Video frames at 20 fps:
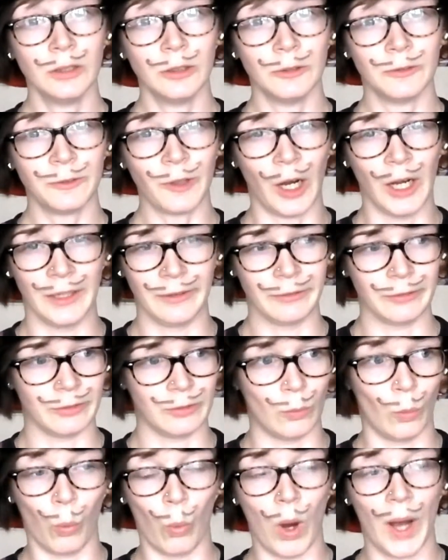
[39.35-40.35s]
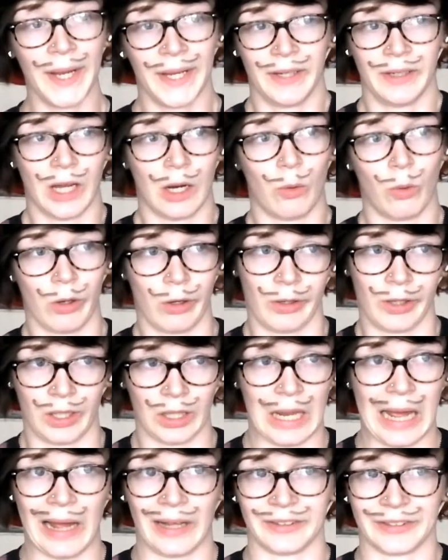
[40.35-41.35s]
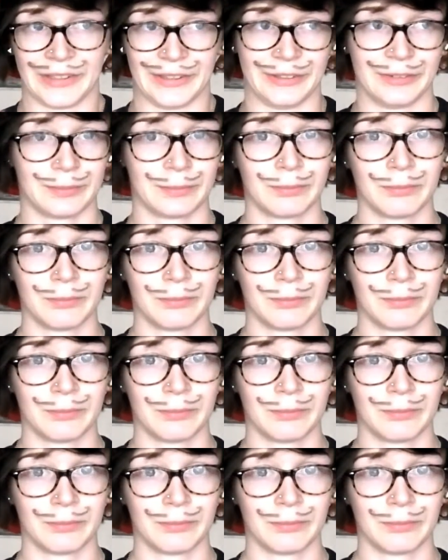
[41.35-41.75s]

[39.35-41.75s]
Five, why are you not wearing glasses?